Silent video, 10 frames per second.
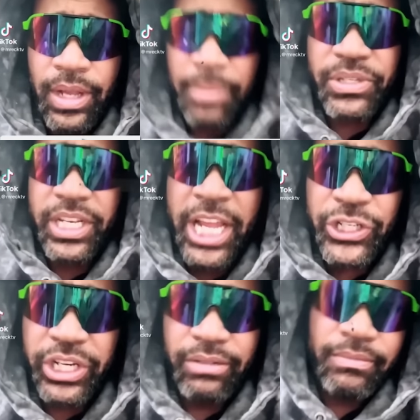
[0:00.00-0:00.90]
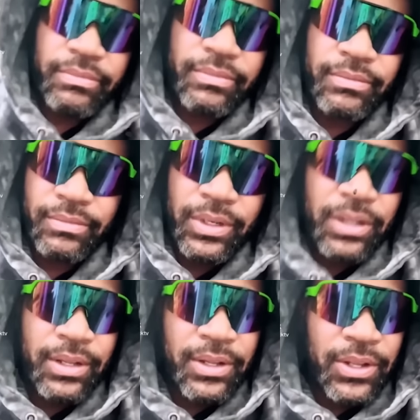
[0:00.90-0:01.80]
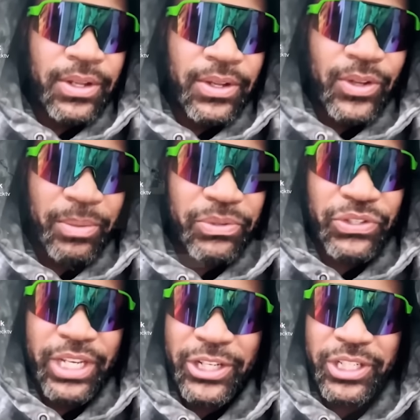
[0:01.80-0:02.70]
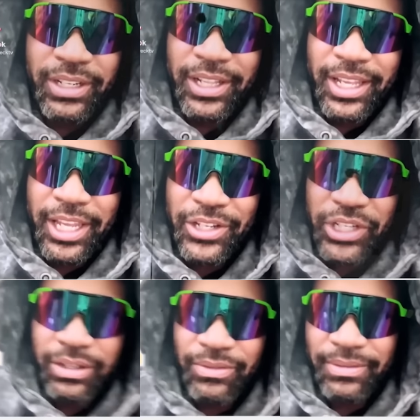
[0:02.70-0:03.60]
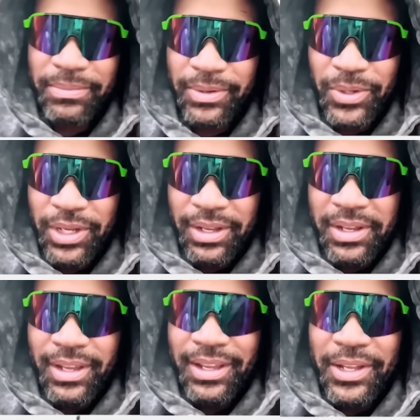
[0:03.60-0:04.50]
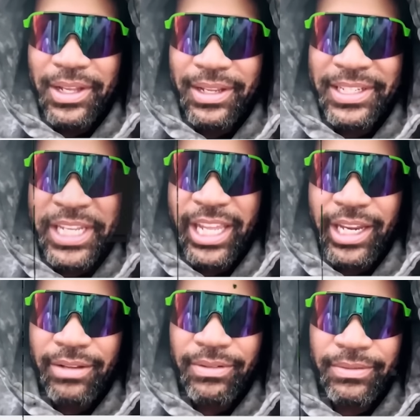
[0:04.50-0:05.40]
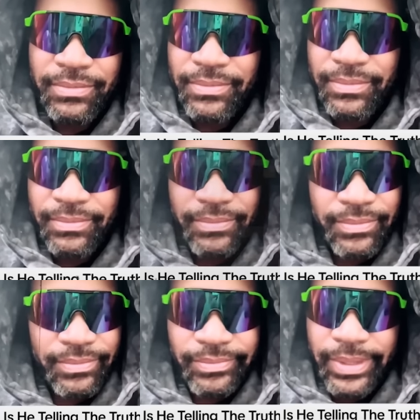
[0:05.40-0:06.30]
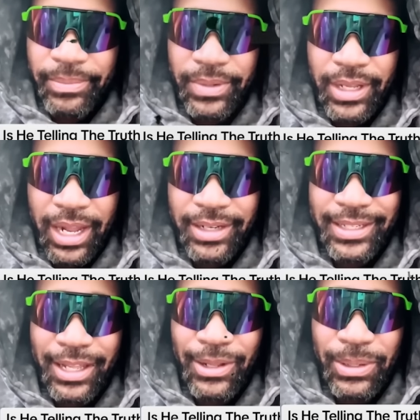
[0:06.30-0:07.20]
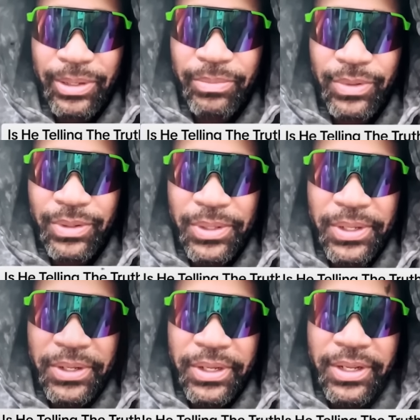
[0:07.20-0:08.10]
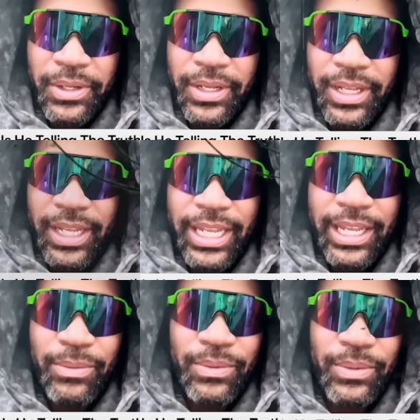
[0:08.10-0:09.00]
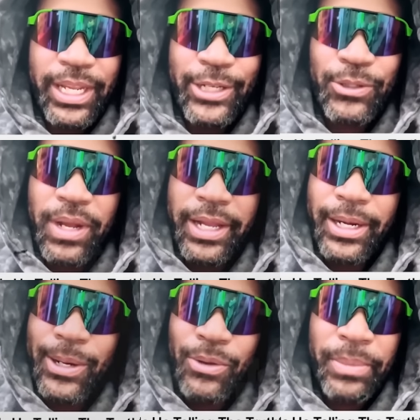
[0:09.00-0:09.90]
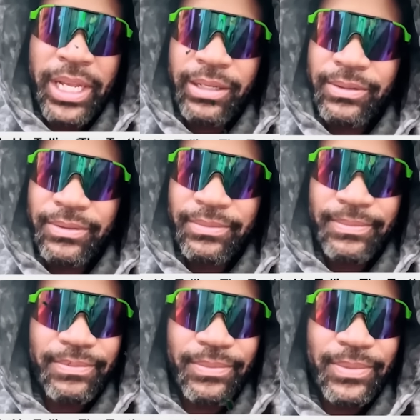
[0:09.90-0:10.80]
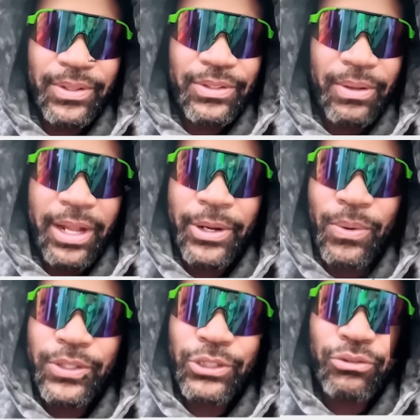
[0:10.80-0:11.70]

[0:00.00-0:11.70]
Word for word: I'm snitching. I'm snitching in the kitchen. Diddy. Gotta tell on him. He, he tried it on me, so I know it's